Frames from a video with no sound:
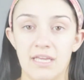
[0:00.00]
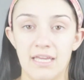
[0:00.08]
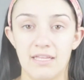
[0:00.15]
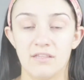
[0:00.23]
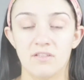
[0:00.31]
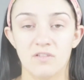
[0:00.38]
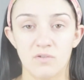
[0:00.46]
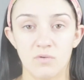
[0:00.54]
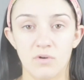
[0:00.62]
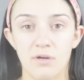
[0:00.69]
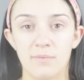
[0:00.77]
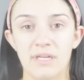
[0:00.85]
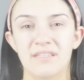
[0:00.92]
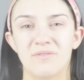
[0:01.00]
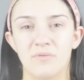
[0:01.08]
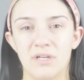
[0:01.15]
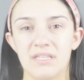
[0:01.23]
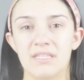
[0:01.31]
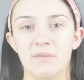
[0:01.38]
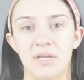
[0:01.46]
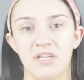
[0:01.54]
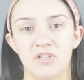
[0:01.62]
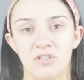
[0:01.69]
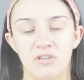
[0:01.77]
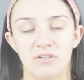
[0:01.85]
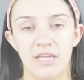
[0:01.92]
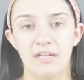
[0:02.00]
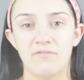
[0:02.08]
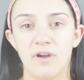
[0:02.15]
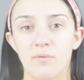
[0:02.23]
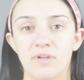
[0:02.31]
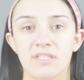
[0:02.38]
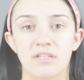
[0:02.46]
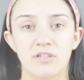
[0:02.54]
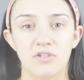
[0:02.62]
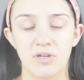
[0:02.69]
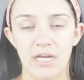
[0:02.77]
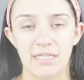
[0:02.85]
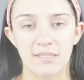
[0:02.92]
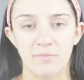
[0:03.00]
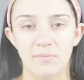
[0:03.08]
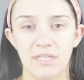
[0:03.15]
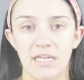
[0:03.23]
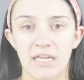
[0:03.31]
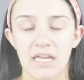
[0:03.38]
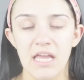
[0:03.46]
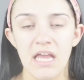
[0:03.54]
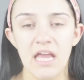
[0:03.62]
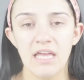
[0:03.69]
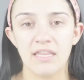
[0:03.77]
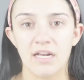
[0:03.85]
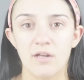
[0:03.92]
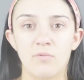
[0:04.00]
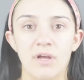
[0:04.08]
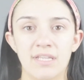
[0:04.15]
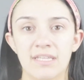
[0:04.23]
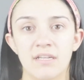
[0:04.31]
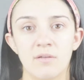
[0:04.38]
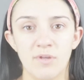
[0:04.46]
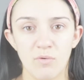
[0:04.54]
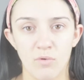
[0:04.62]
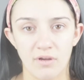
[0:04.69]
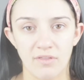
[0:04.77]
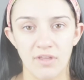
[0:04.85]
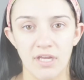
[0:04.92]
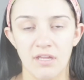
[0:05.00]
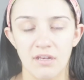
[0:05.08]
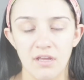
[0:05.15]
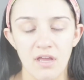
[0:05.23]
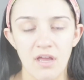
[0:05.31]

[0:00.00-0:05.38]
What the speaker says: in the store because I wanted to make sure that if I was going to try something, that it was going to be worth it,